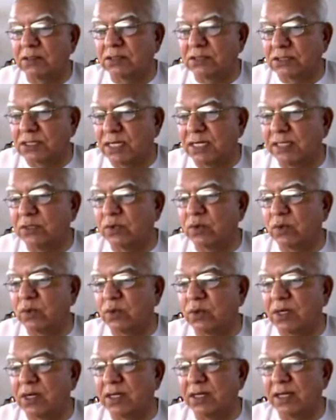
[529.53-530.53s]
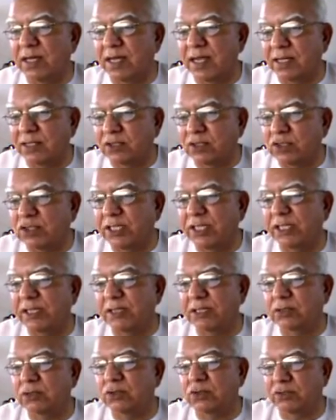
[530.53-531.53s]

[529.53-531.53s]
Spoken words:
recite Quran, and take